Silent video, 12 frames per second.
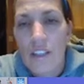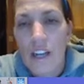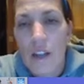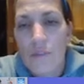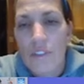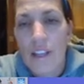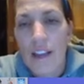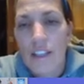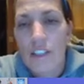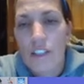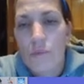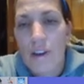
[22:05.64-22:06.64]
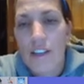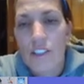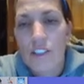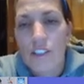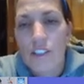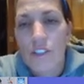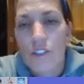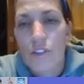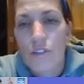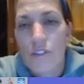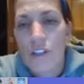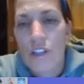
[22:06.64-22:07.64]
times x minus
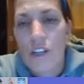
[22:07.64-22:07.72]
2